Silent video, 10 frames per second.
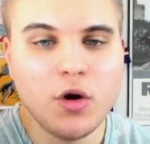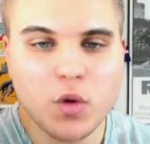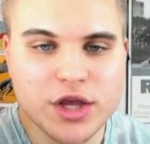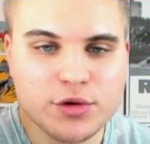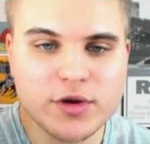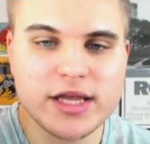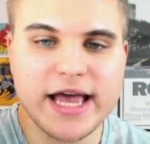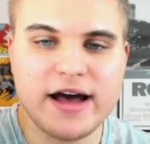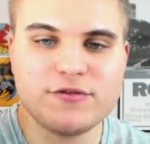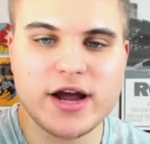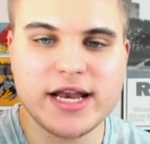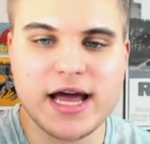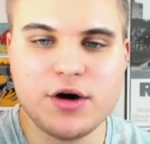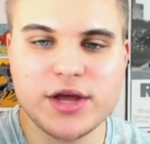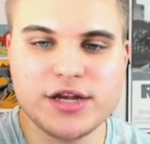What you really have right
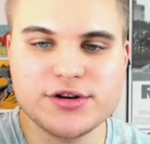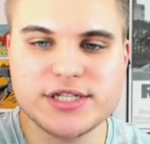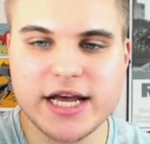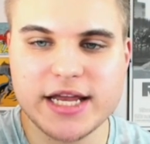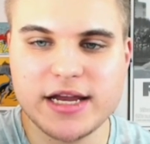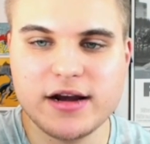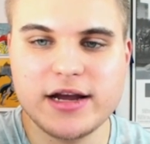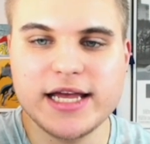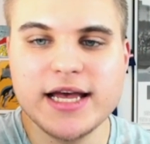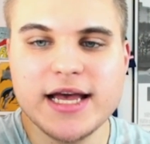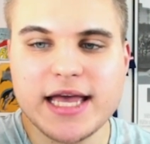now in your secondary